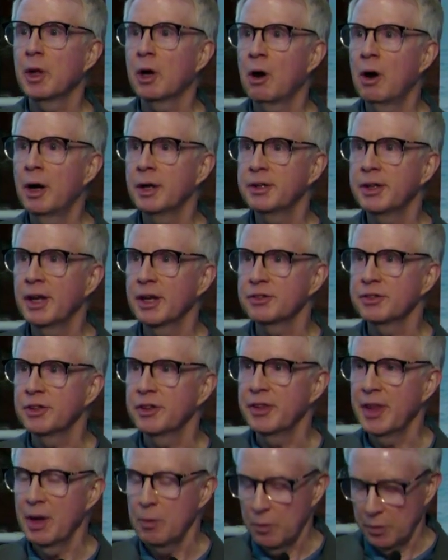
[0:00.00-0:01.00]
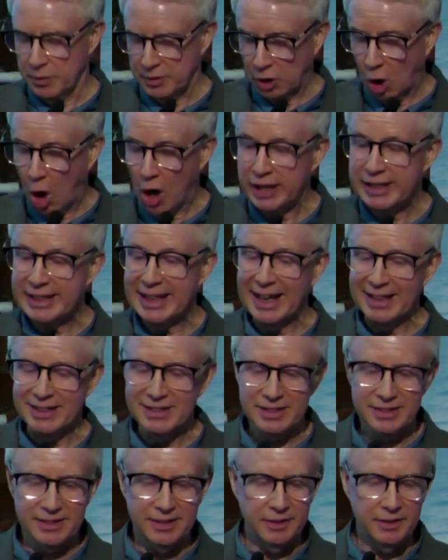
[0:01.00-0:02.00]
the context that they were, the
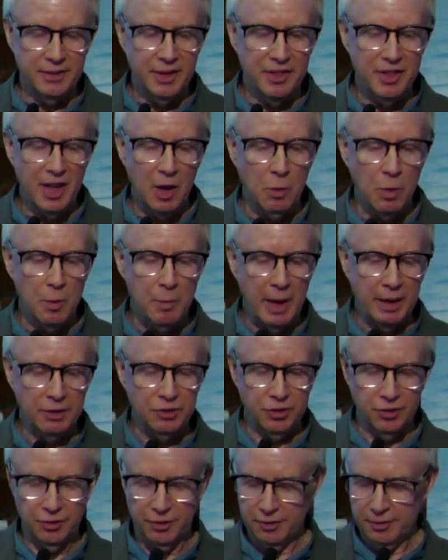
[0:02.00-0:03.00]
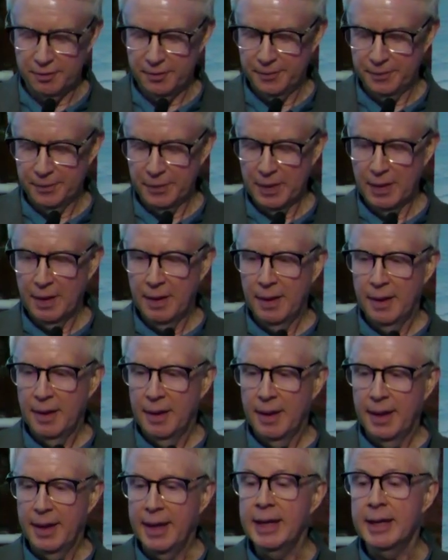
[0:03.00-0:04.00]
context that they were mentioned
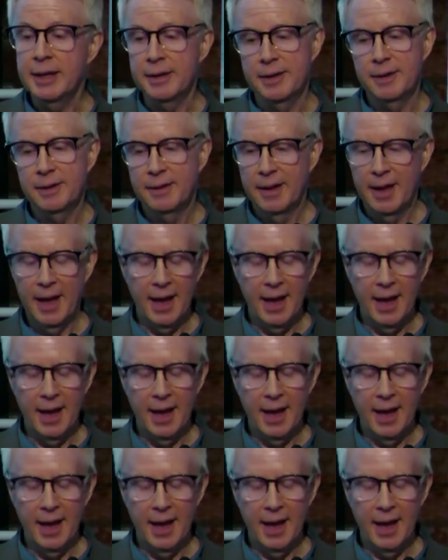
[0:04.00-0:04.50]
in.